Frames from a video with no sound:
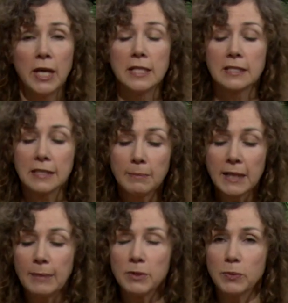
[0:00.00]

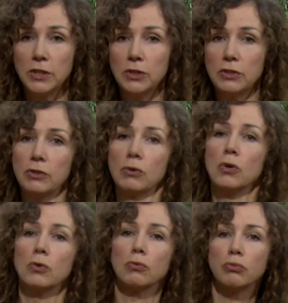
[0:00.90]
Sometimes when you do
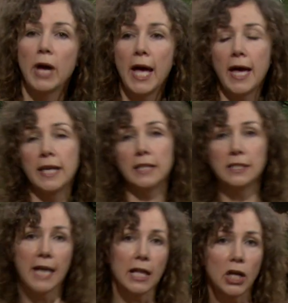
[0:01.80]
red and
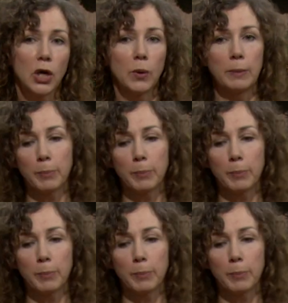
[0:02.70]
yellow and